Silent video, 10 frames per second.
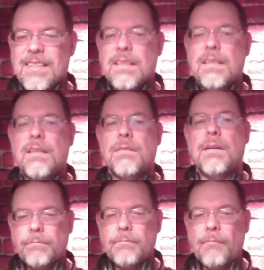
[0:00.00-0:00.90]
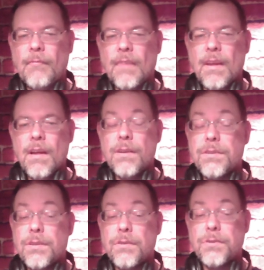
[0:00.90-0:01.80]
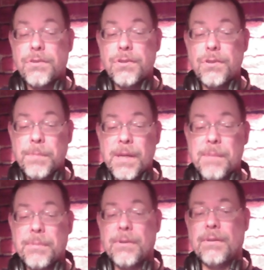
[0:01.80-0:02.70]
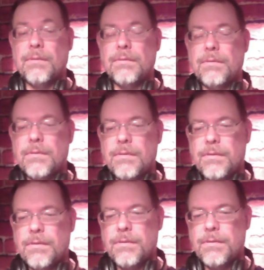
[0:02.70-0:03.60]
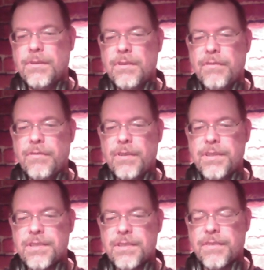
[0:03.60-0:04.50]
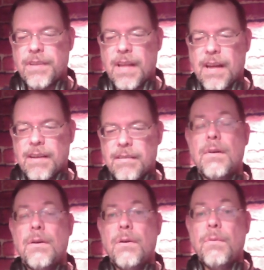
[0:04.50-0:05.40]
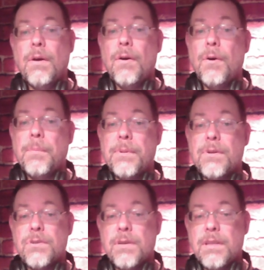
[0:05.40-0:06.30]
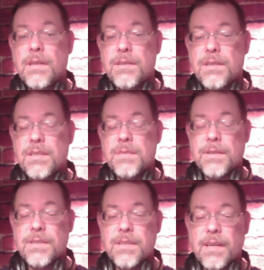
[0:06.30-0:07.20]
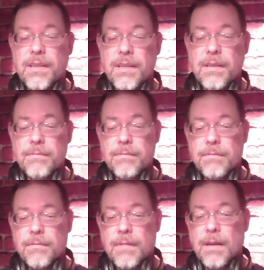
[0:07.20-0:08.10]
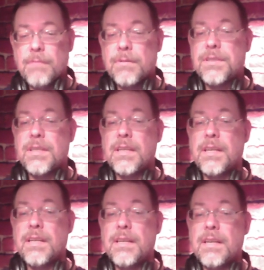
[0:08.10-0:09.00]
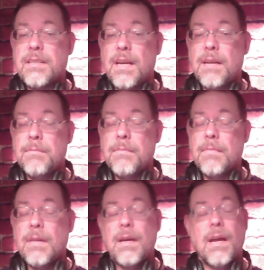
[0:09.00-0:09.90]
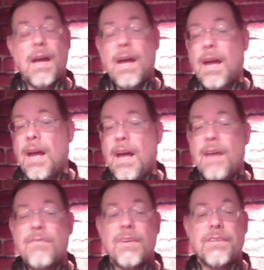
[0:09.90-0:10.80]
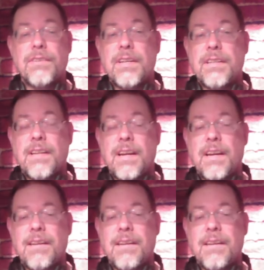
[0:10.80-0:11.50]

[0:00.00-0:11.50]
Oh, well. So, two people do the voices for that. Well, I hope you enjoyed that just as much as I did. And we'll see you again next time. Have a great day.